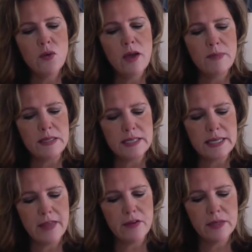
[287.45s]
have been
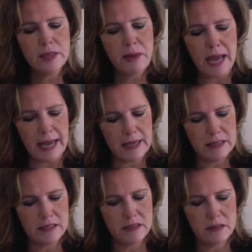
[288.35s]
together in the
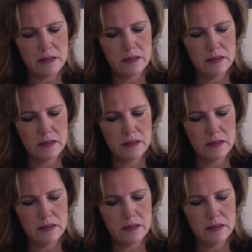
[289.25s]
past,